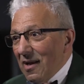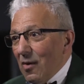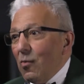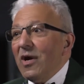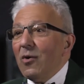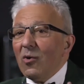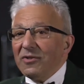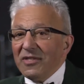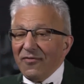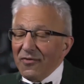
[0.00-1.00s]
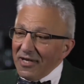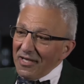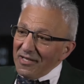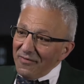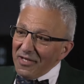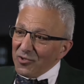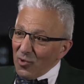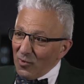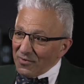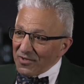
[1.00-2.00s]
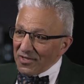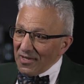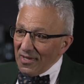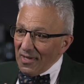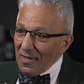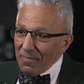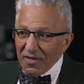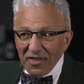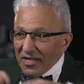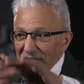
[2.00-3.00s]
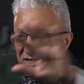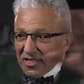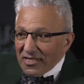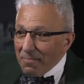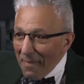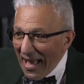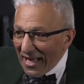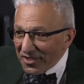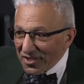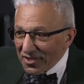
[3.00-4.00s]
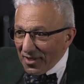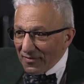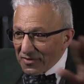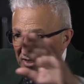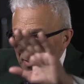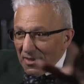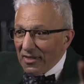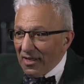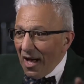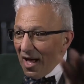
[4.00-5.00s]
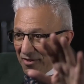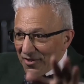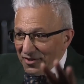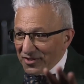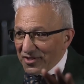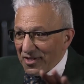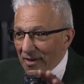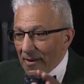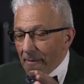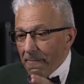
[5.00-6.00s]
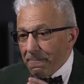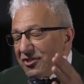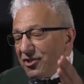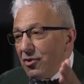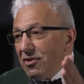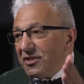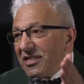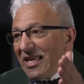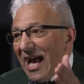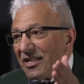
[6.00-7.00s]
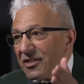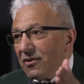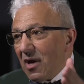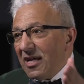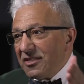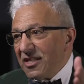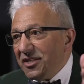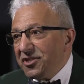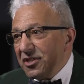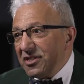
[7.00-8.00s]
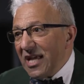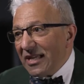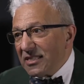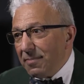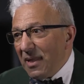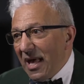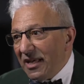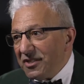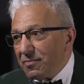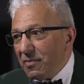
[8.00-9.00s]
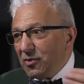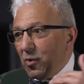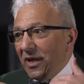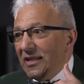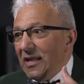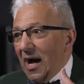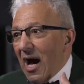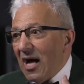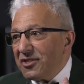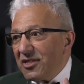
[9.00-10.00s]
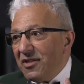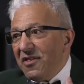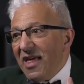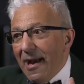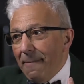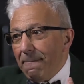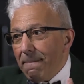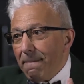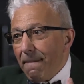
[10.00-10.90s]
We're all different individuals, but they're just this mass of similar others. As soon as categorization takes place between us and them,